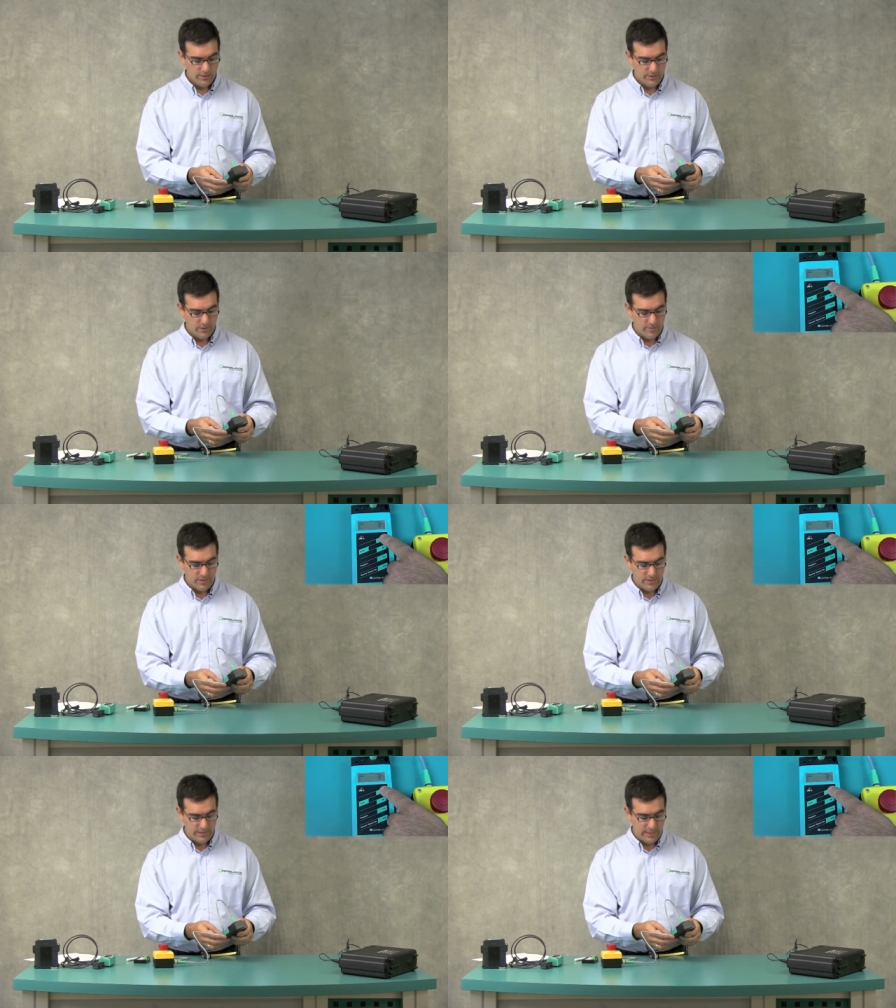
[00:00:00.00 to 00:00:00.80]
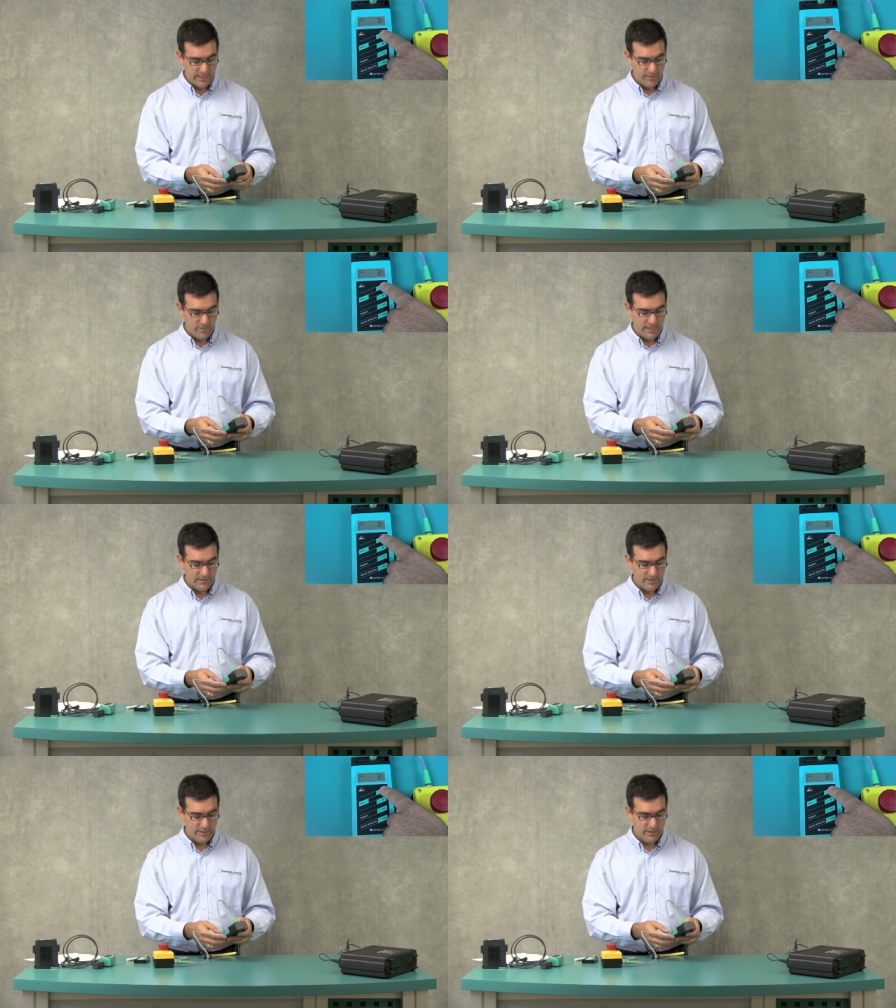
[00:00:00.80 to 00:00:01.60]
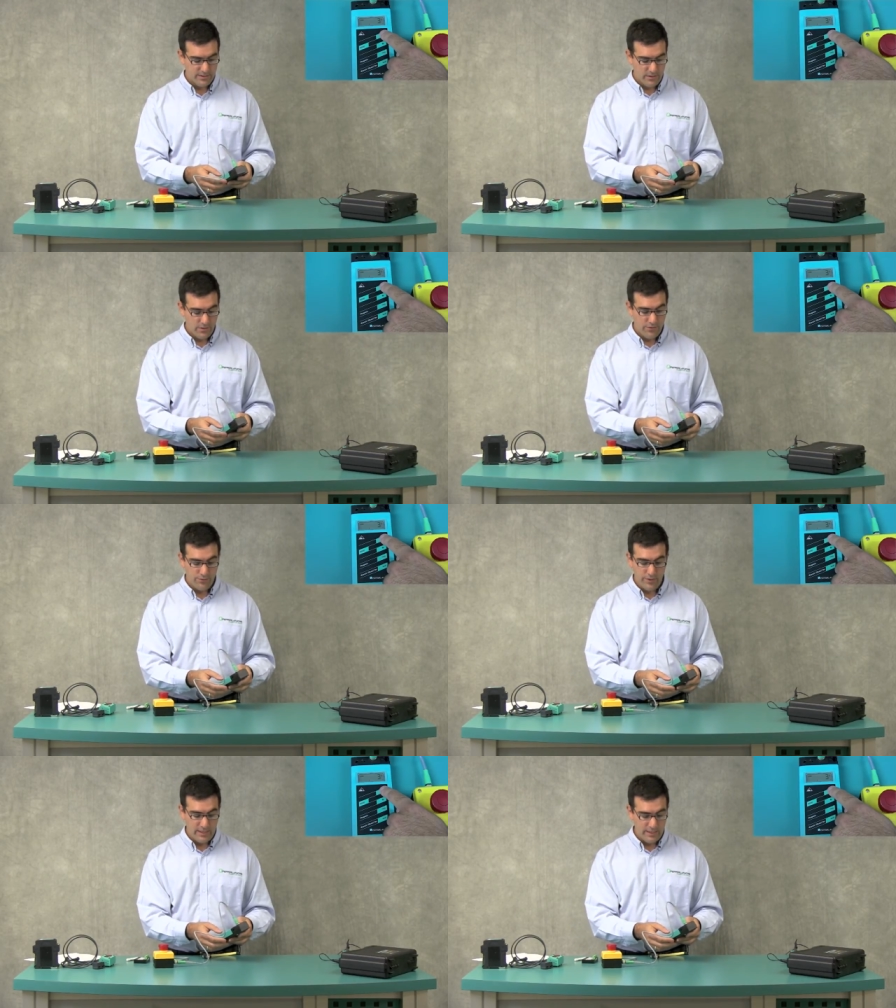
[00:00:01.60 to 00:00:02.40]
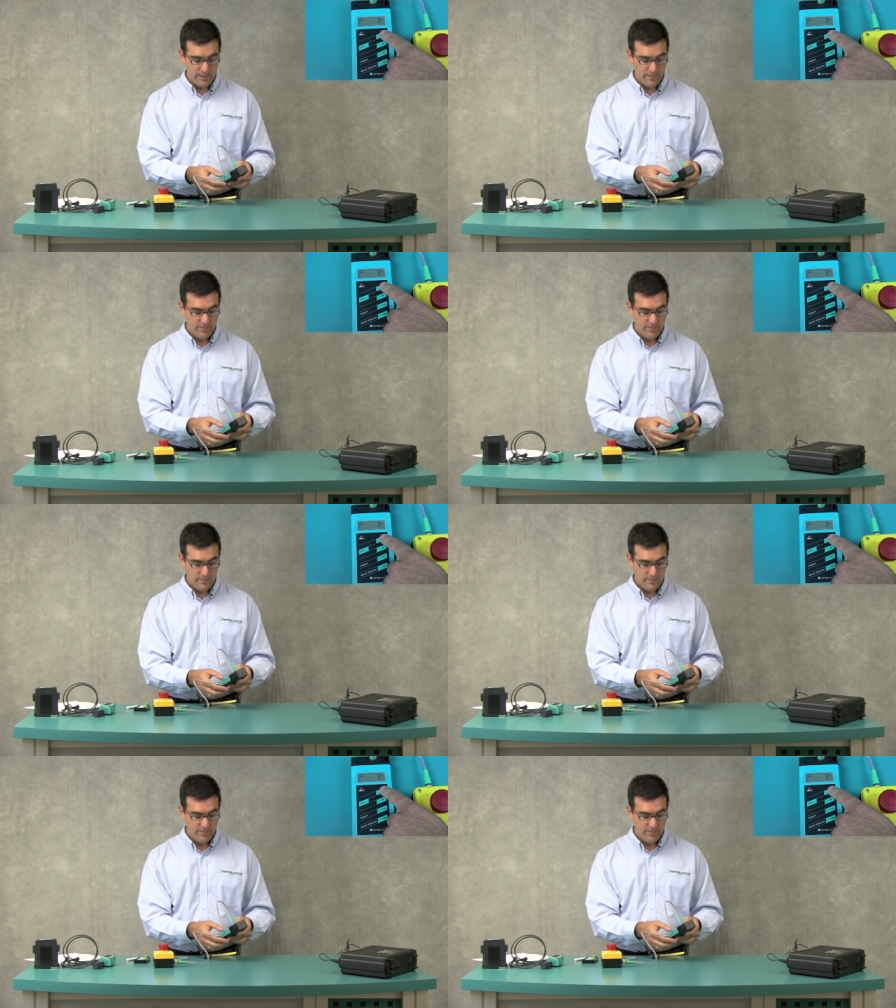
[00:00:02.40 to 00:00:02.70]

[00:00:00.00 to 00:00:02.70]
So I'm going to, again, make this 3.